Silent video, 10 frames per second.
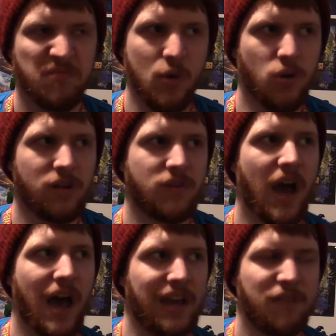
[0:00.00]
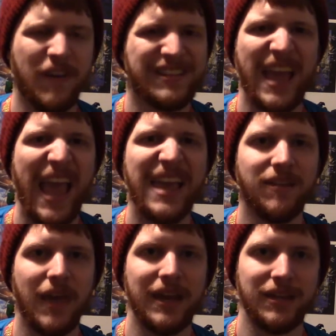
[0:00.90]
he wouldn't have died. In fact, I
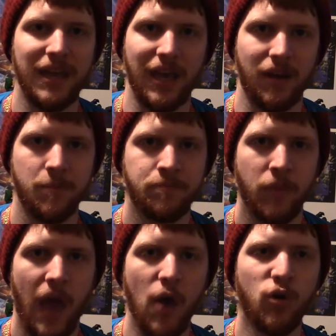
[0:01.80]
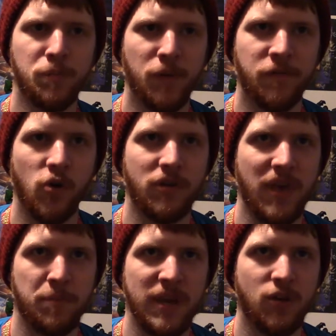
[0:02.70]
hated that he did. I would have preferred
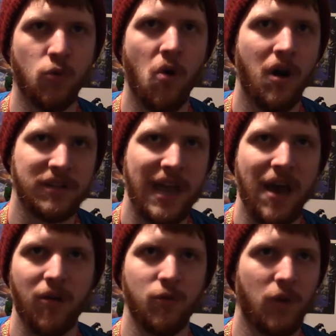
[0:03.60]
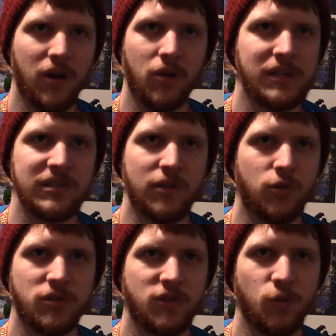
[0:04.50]
that Peter walked out and went on his
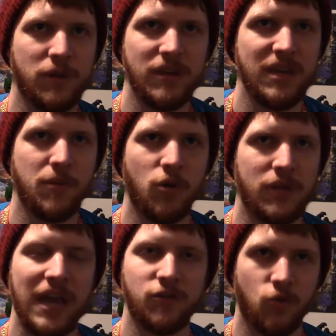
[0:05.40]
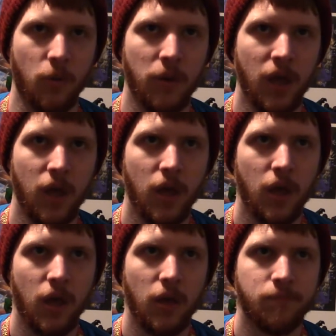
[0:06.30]
little stupid emo tantrum,
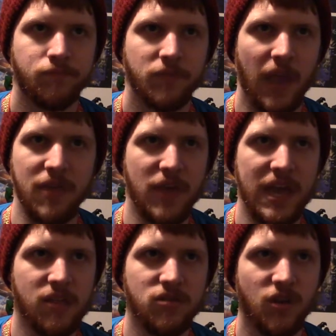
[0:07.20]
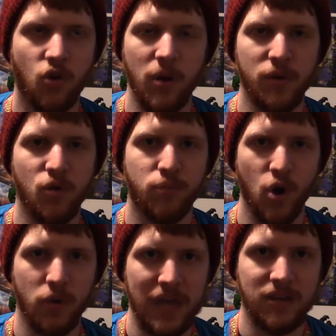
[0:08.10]
and then the criminal
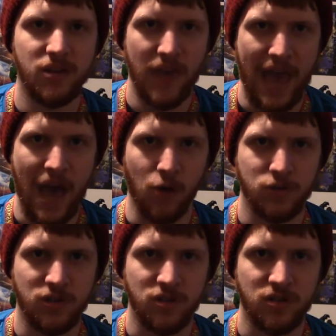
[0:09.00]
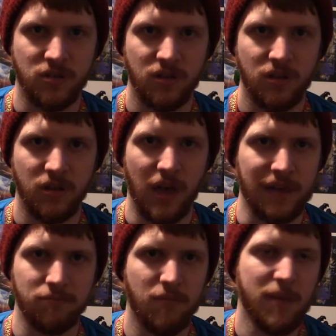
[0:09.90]
broke into the house.
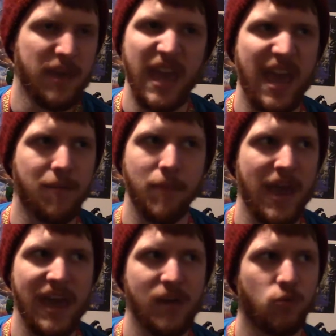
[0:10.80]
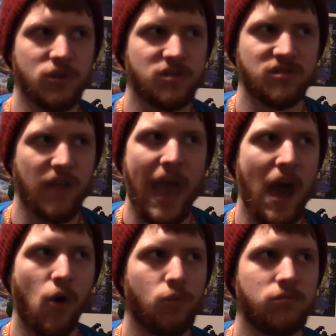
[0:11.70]
Like, maybe Aunt May was
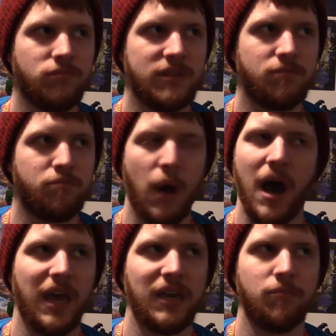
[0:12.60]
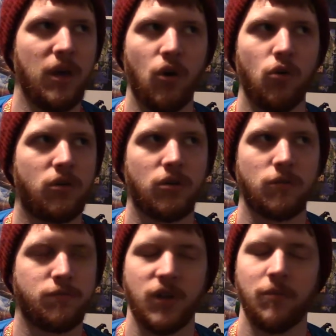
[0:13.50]
out buying milk
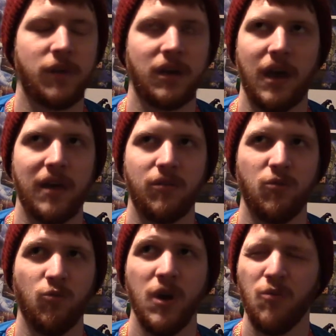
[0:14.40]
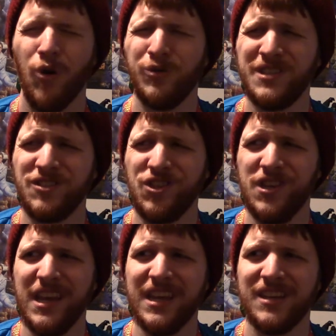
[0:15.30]
or something. I don't know. What was it she
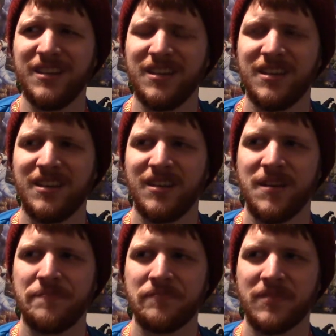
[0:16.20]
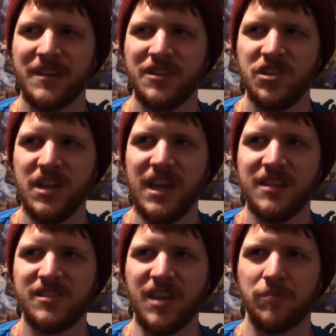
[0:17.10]
needed? She
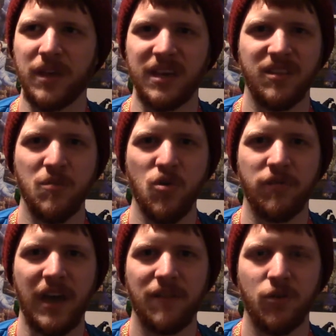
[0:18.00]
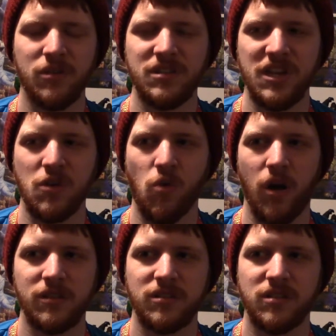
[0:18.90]
needed something in the movie. I've only seen it
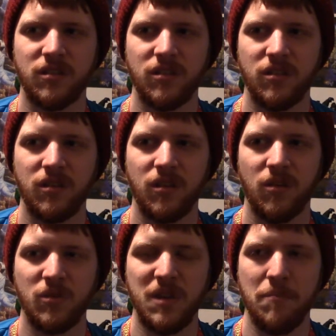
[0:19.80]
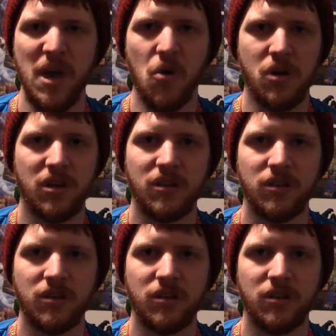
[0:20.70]
once. Was it milk?